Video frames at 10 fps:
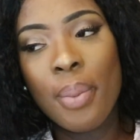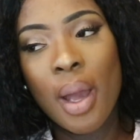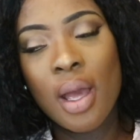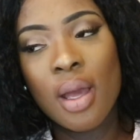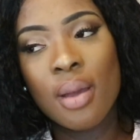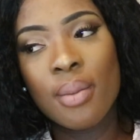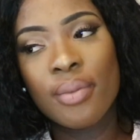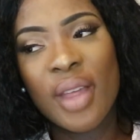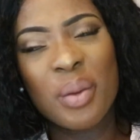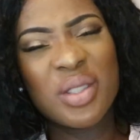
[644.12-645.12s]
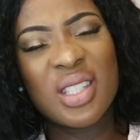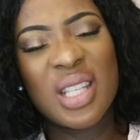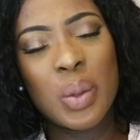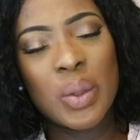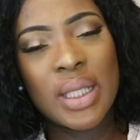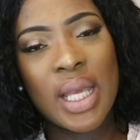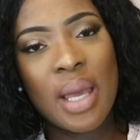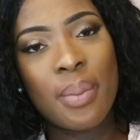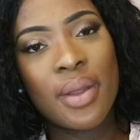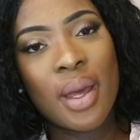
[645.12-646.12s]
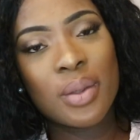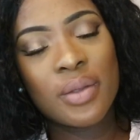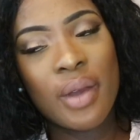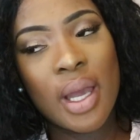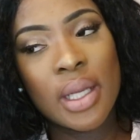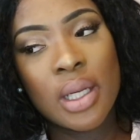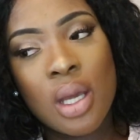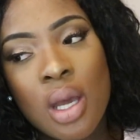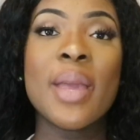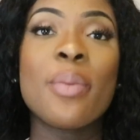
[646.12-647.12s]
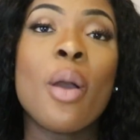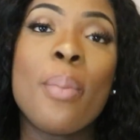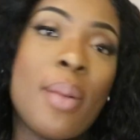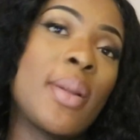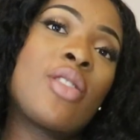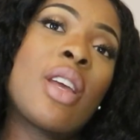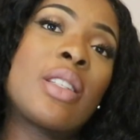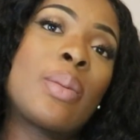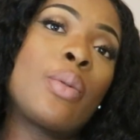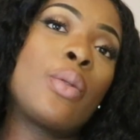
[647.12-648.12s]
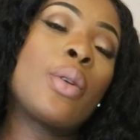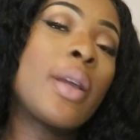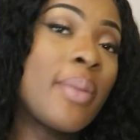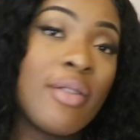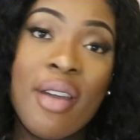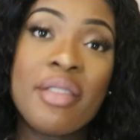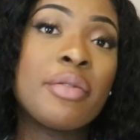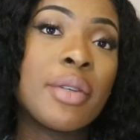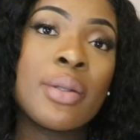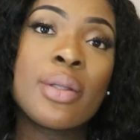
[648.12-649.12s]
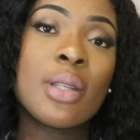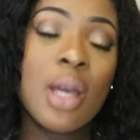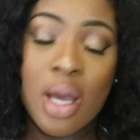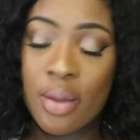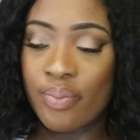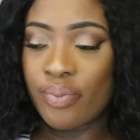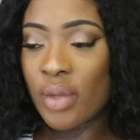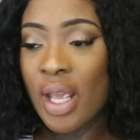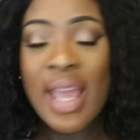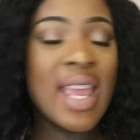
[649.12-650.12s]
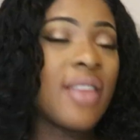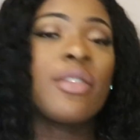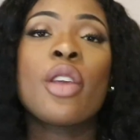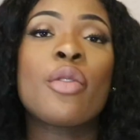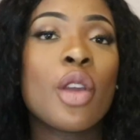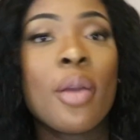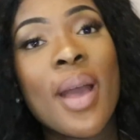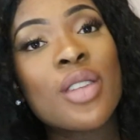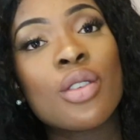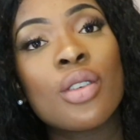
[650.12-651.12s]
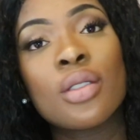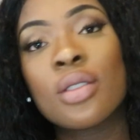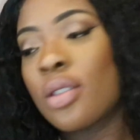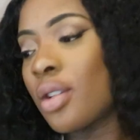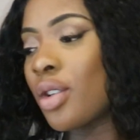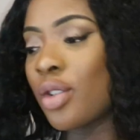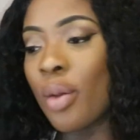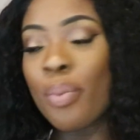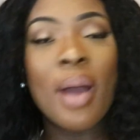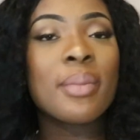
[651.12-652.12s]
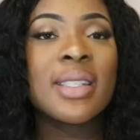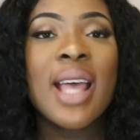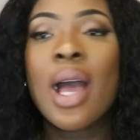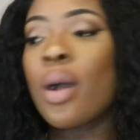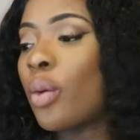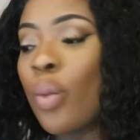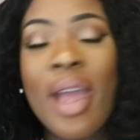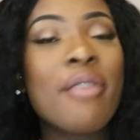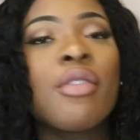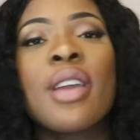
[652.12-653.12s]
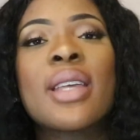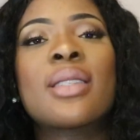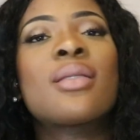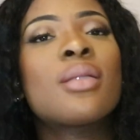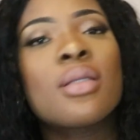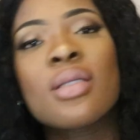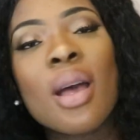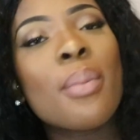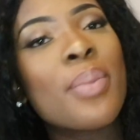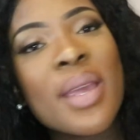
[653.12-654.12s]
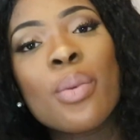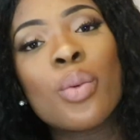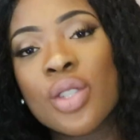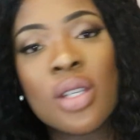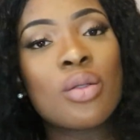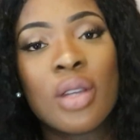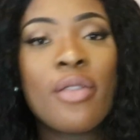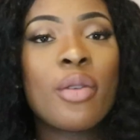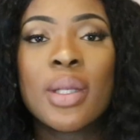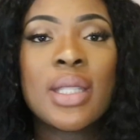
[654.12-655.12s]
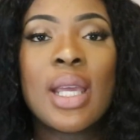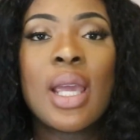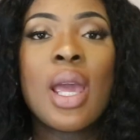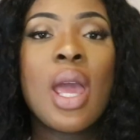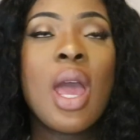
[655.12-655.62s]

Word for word: But that was just a little scare, but that was fine. People on public transport can be very rude. Even though you've got your badge on, your bumps out, whatever it is, some people will just not give you a seat.